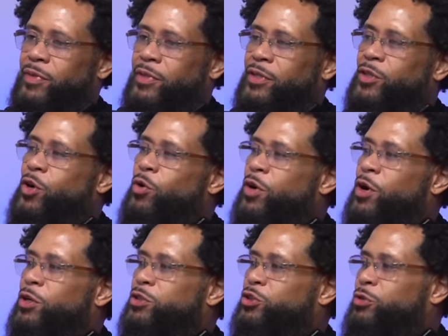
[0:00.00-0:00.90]
go to
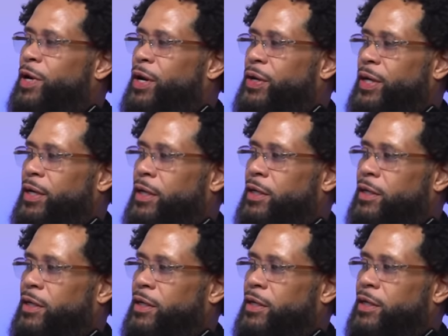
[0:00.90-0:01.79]
Australia
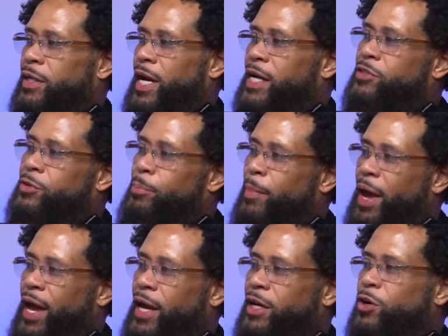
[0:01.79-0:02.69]
as a
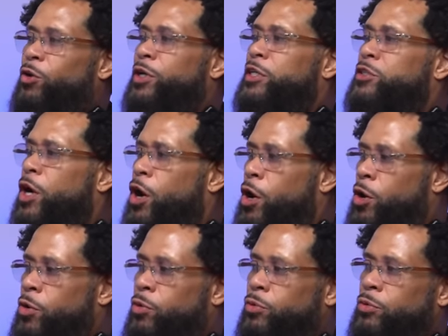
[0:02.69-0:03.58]
man on his
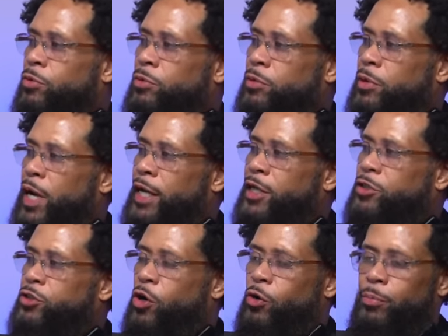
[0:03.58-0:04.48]
own, and he
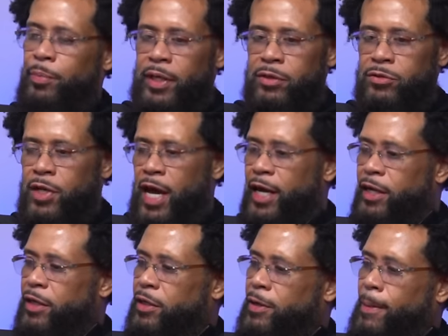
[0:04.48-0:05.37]
told me it's like
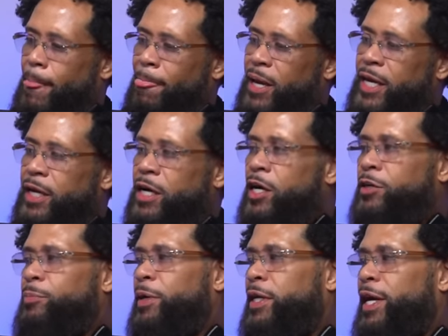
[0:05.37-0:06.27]
he hugged
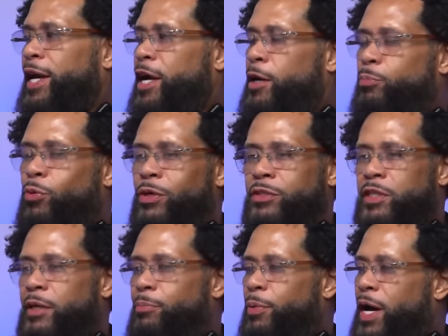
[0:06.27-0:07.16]
me in the airport and
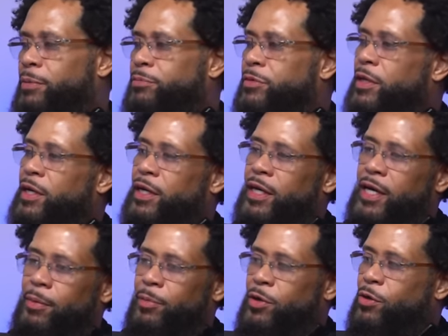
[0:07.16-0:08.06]
said, "Pop,
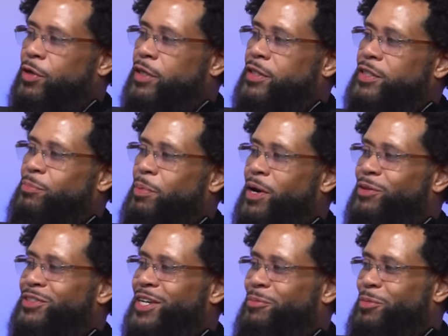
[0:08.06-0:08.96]
I'm gonna go get these
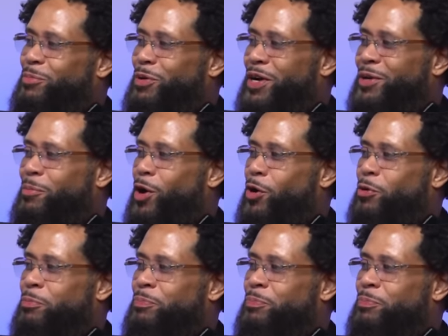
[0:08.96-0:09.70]
belts and I'm gonna bring them home."